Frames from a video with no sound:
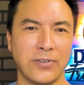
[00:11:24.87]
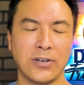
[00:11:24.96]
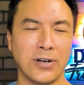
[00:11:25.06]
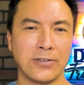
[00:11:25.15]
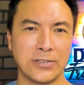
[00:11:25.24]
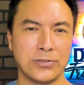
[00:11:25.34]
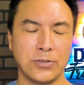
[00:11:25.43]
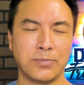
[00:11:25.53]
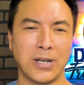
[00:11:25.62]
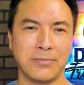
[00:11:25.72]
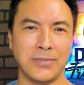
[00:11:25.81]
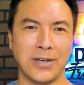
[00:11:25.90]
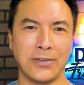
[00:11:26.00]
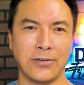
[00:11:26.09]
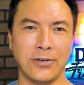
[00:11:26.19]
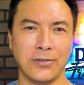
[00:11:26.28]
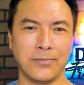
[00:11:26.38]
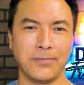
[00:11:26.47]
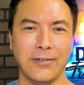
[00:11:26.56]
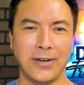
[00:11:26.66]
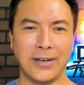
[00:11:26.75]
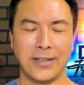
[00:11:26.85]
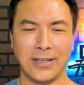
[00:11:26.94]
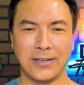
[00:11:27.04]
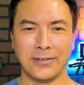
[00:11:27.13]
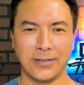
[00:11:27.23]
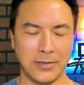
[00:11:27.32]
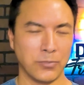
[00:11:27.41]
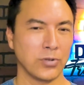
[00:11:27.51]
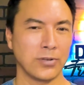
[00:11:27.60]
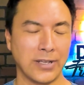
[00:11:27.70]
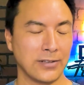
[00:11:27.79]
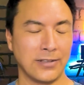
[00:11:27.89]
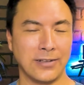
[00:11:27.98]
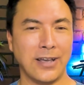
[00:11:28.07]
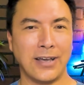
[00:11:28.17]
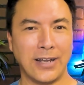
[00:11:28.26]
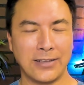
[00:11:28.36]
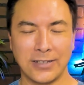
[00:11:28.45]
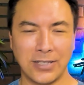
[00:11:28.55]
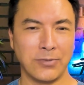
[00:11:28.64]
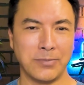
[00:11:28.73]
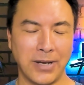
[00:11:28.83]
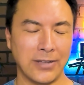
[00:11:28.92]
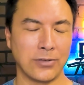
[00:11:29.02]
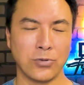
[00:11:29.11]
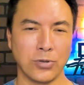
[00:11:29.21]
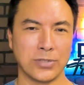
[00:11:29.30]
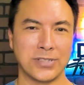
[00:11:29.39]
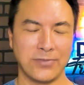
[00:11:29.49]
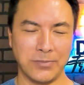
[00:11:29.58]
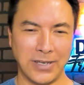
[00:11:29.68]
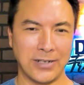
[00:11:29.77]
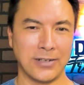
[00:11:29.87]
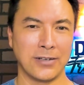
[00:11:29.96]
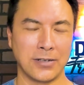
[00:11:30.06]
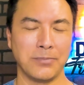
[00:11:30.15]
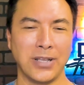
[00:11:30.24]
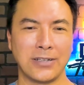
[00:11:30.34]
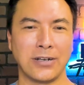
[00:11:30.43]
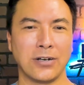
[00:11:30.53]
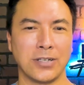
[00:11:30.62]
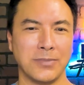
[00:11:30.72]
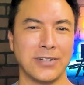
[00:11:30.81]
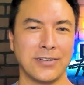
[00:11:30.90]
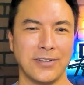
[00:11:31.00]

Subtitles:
out this new problem on their own, right? And more likely than not, I think they would buy the course if you made a compelling argument.